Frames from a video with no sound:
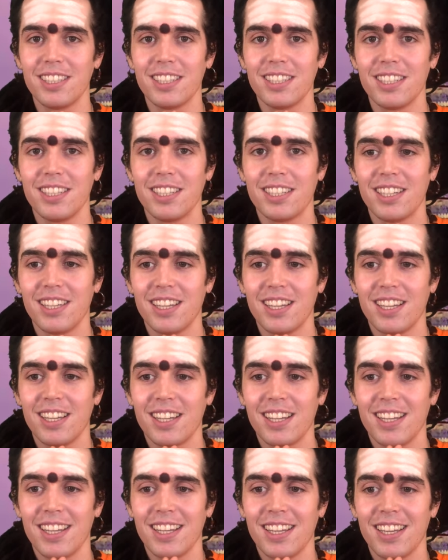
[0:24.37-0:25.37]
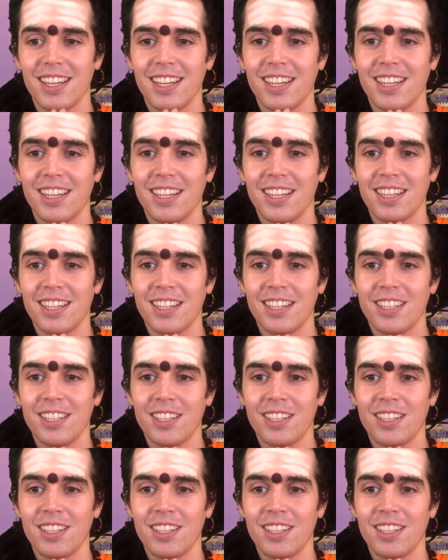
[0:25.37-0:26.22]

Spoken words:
No one is speaking in this clip.